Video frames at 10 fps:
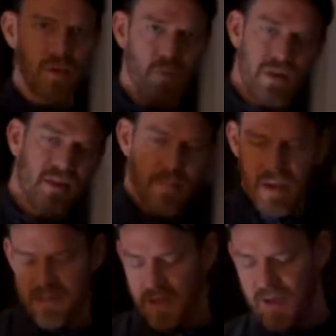With that
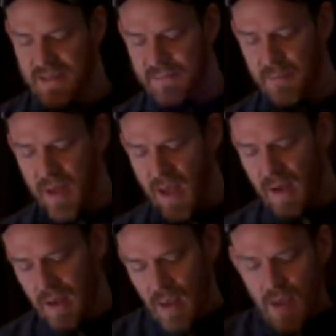basic concept in
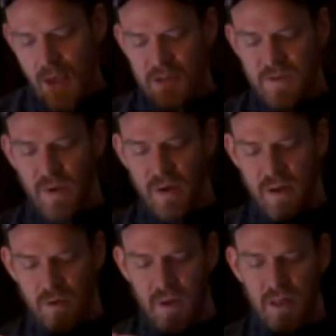mind, just want
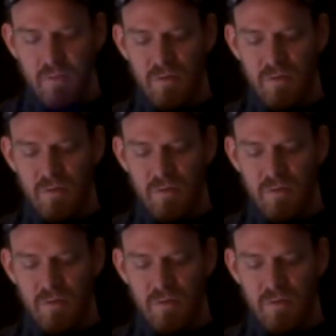to quickly